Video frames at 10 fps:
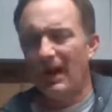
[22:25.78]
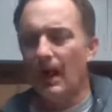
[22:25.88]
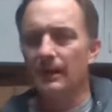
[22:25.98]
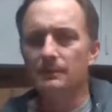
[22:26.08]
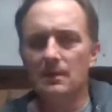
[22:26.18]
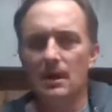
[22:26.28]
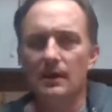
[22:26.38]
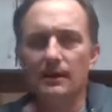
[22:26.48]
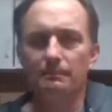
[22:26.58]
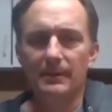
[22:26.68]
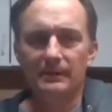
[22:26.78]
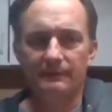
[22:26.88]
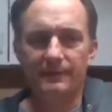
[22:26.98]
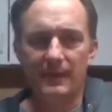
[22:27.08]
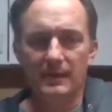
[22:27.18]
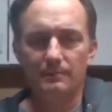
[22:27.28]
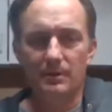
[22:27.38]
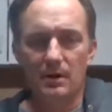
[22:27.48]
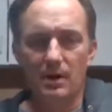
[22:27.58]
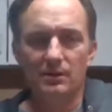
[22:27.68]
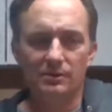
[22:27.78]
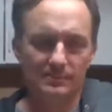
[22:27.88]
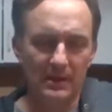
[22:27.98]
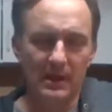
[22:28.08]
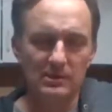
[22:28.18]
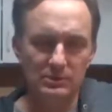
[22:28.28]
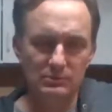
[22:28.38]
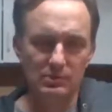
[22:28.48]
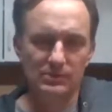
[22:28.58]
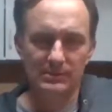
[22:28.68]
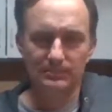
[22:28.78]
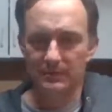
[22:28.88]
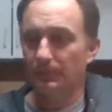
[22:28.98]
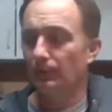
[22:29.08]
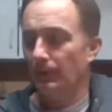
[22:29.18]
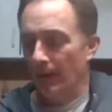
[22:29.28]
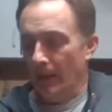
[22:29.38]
I am not a big fan of binoculars, but I do know some people